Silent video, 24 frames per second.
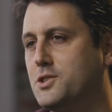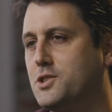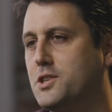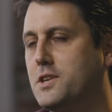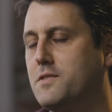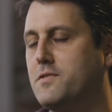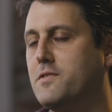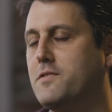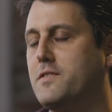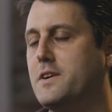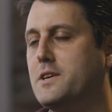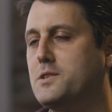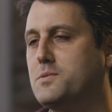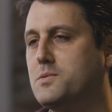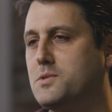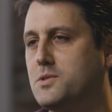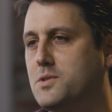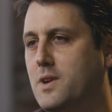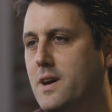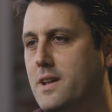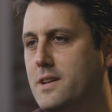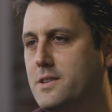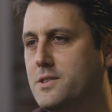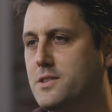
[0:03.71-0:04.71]
Chief Investment
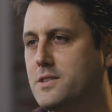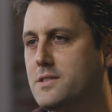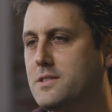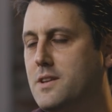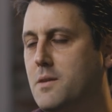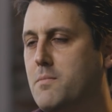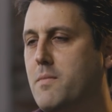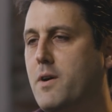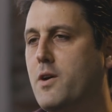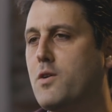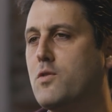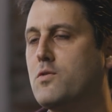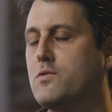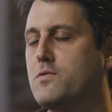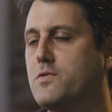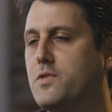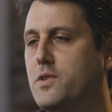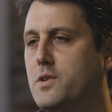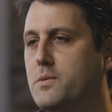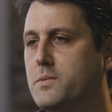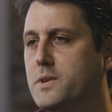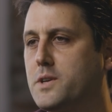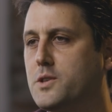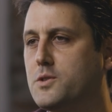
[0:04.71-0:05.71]
Strategist at my own
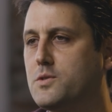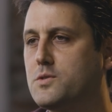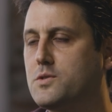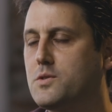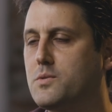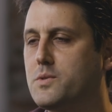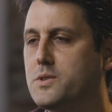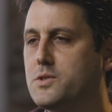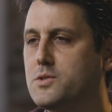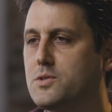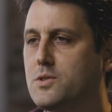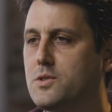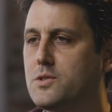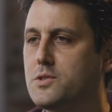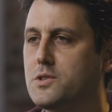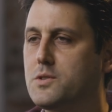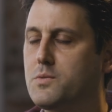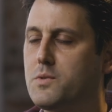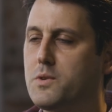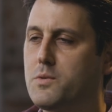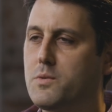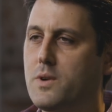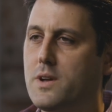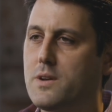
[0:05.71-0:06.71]
firm, Katusa Research,
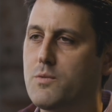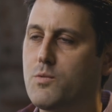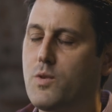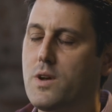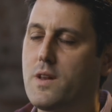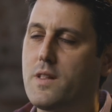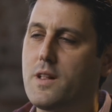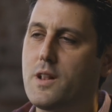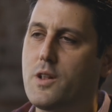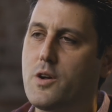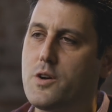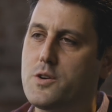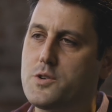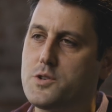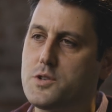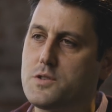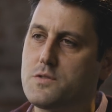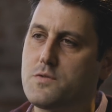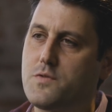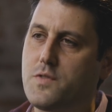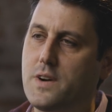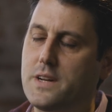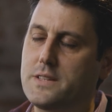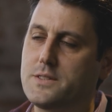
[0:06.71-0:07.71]
and we run one of the
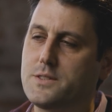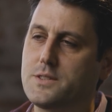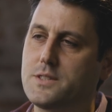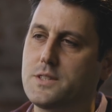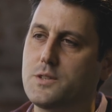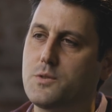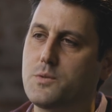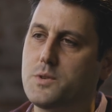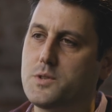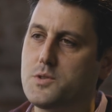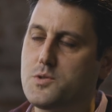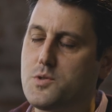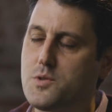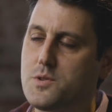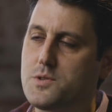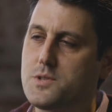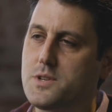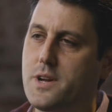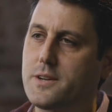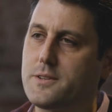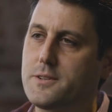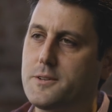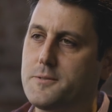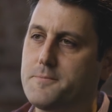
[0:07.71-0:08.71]
largest funds in the resource
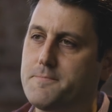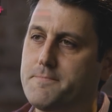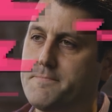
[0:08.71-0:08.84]
sector.